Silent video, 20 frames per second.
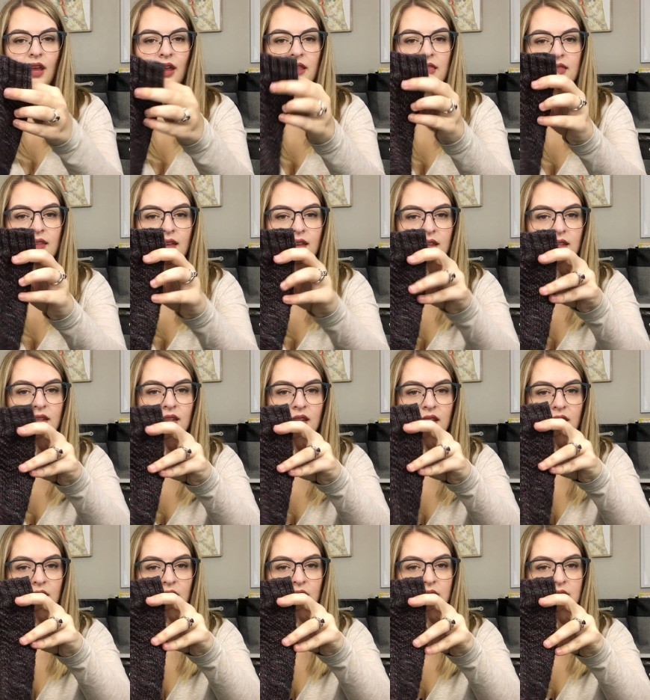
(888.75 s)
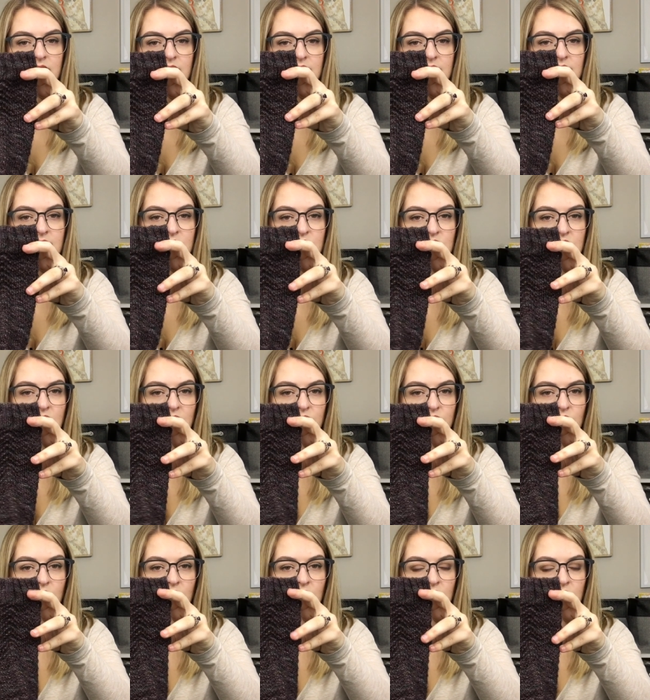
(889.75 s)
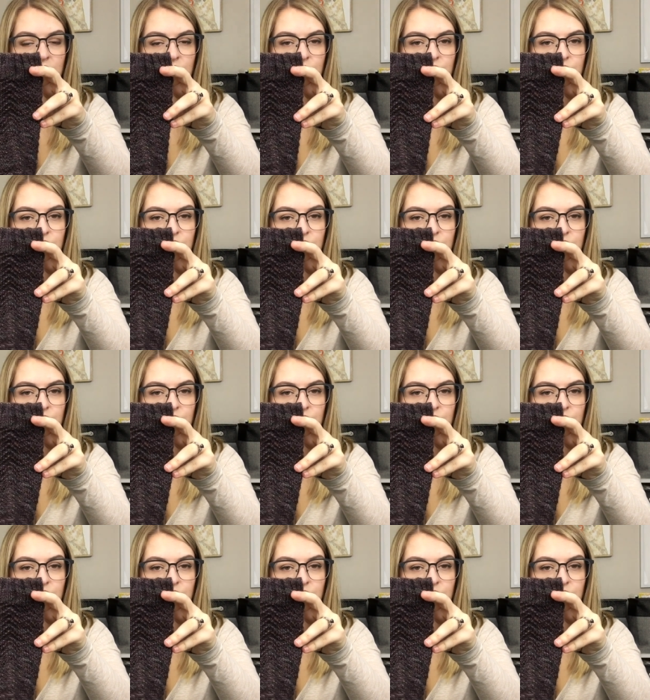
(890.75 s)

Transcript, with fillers: And then there is the chevron.